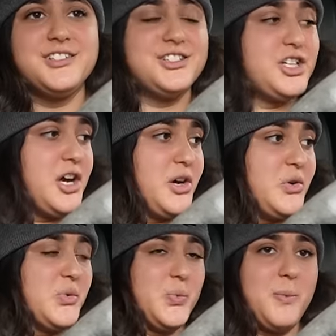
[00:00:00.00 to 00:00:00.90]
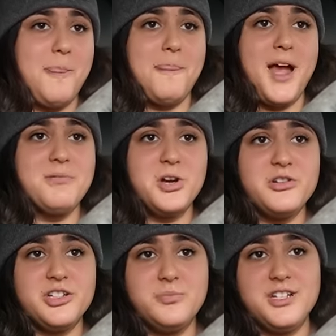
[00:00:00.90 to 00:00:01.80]
So I'm
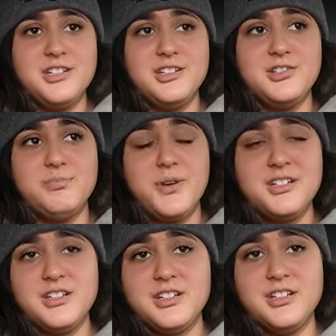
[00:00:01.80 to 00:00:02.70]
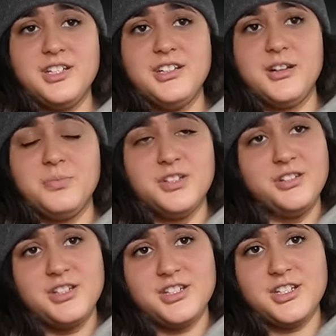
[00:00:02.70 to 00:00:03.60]
going to be basically
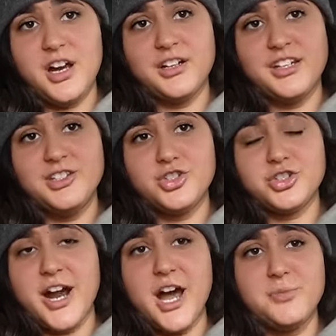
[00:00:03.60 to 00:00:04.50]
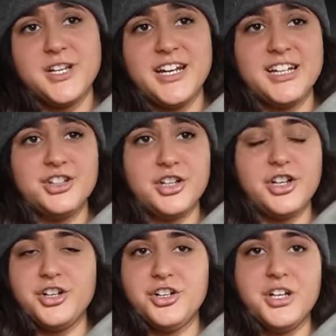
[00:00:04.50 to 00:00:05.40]
completely stuck and trapped. I get there
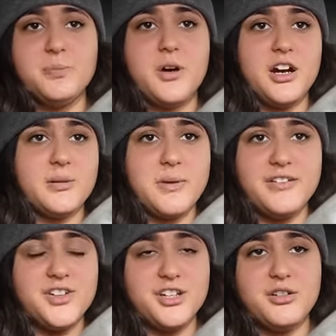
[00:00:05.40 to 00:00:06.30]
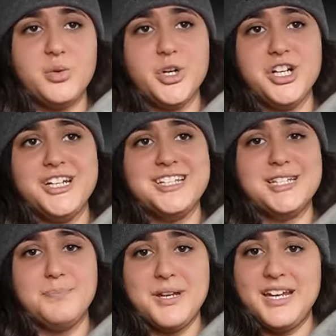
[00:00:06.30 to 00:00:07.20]
early, park my vehicle where it
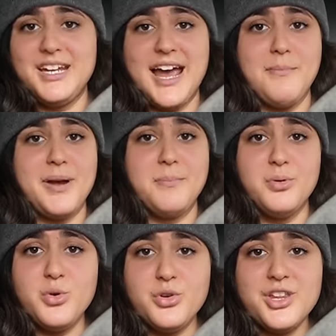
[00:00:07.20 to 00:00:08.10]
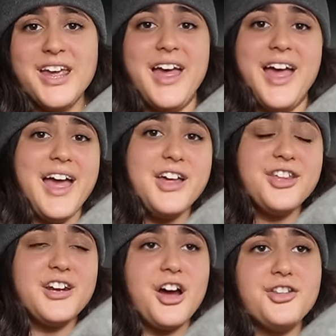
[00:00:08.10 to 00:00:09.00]
needs to be at my booth, and
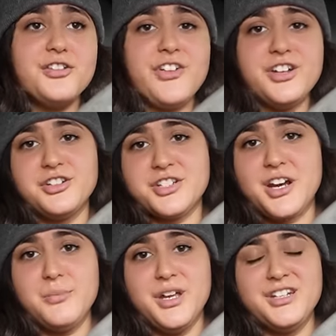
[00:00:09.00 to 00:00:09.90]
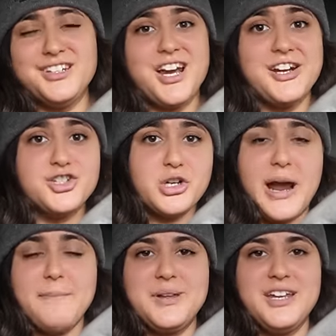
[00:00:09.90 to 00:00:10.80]
then other vendors come in and kind of
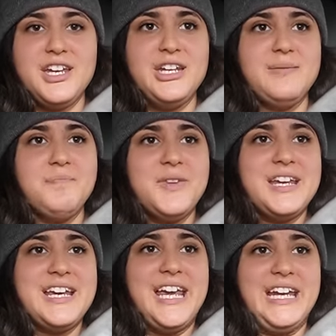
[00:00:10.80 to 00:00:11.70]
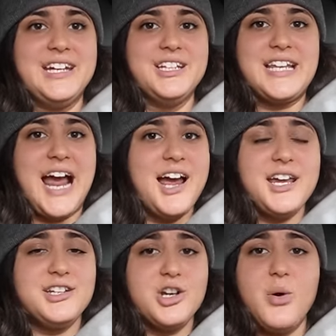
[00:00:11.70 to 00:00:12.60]
trap me in, and
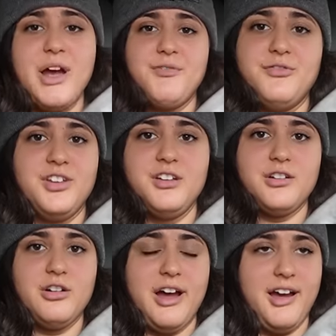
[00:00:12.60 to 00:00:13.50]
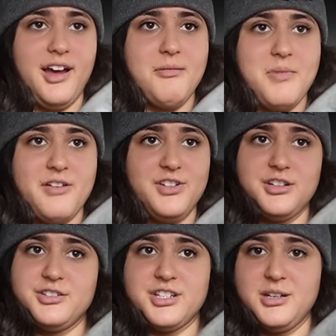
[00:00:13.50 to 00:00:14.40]
I don't a vehicle. My
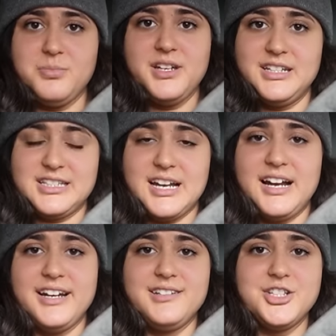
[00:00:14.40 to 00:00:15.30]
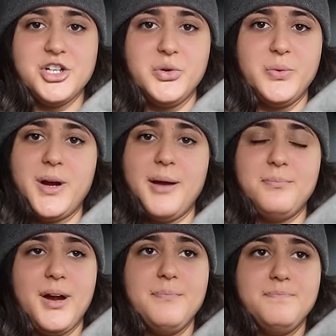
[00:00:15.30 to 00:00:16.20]
vehicle is going to be inside, so
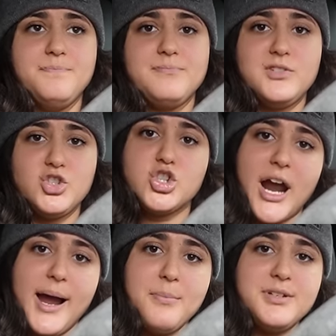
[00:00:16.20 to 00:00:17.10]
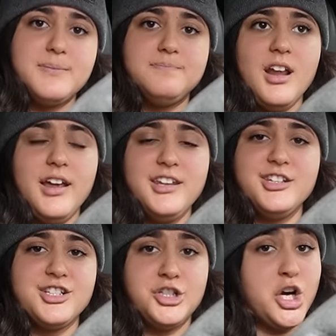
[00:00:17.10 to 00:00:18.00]
I'm trapped in
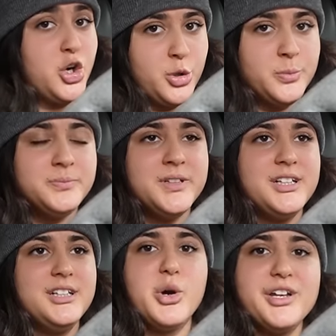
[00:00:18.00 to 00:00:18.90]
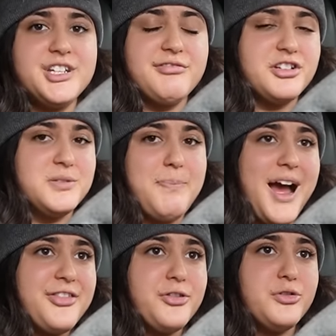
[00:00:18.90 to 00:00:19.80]
this dome. No idea if there's
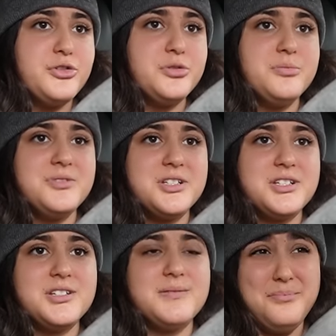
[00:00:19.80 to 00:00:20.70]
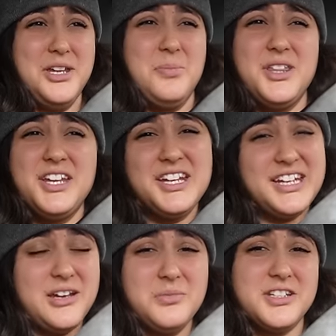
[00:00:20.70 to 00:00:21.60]
bathrooms. Maybe they can
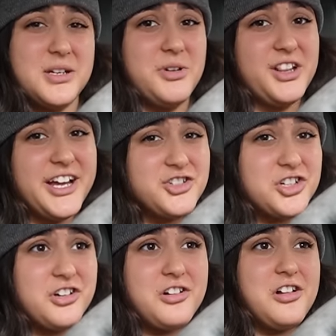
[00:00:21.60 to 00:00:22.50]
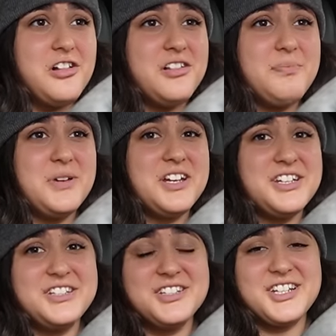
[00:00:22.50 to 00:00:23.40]
get me some electrical
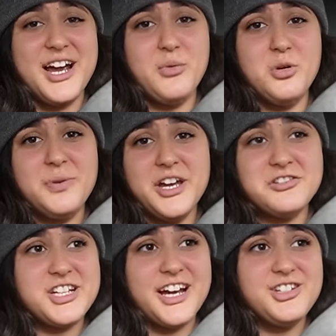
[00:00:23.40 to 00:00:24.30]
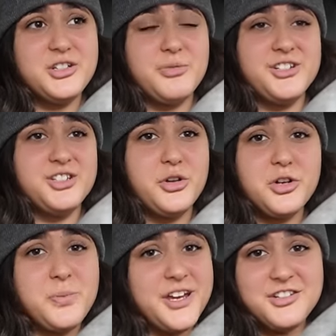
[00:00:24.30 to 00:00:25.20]
because I won't be outside, so my
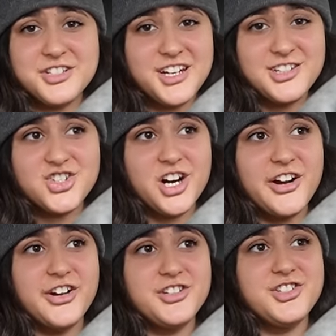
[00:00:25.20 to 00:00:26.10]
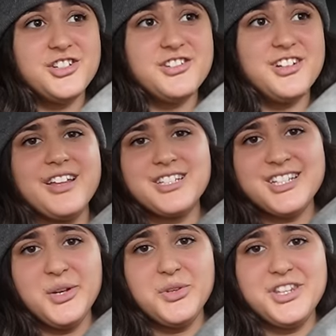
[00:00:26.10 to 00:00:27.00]
solar panels can't charge. Let's
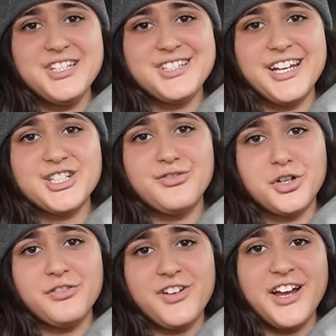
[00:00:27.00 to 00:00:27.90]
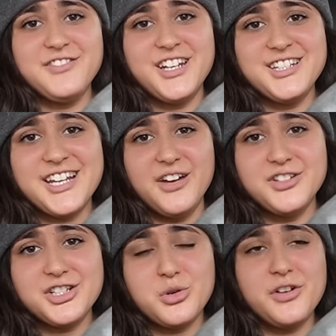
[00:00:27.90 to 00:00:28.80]
see what these next 4 to 5 days have
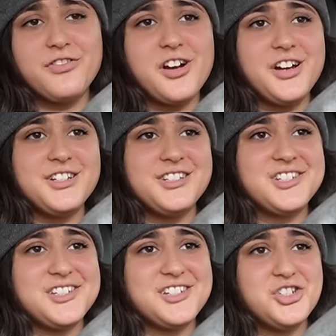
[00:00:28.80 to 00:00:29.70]
in store for us.